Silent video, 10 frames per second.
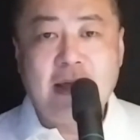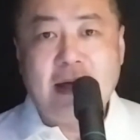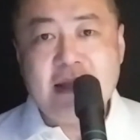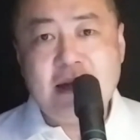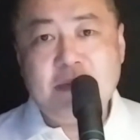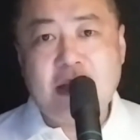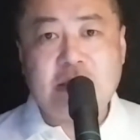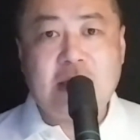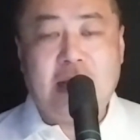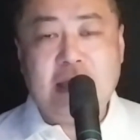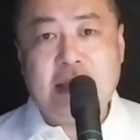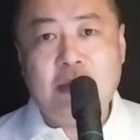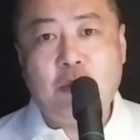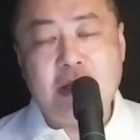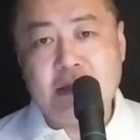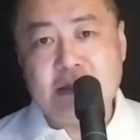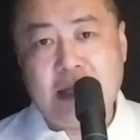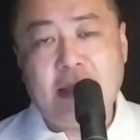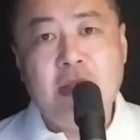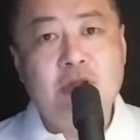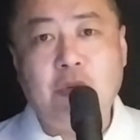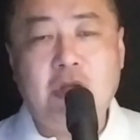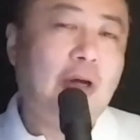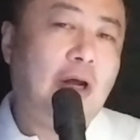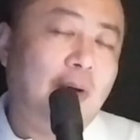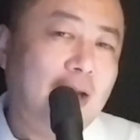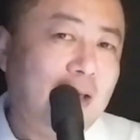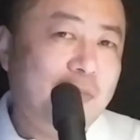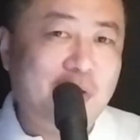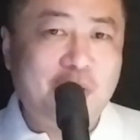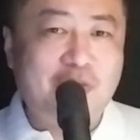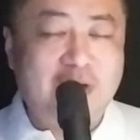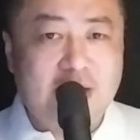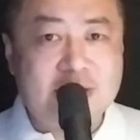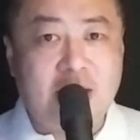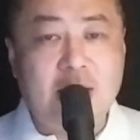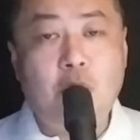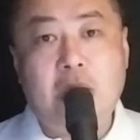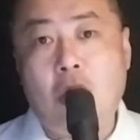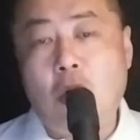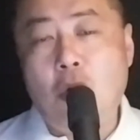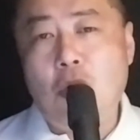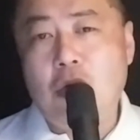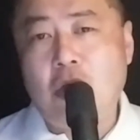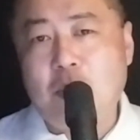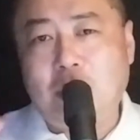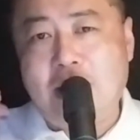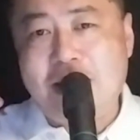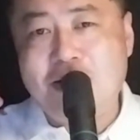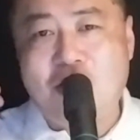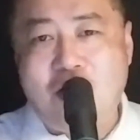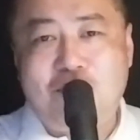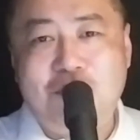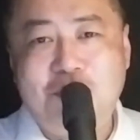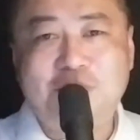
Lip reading: And then imagine I went on to say, so we're going to go to Hawaii, we're going to go to Vegas, and we are all going to play golf.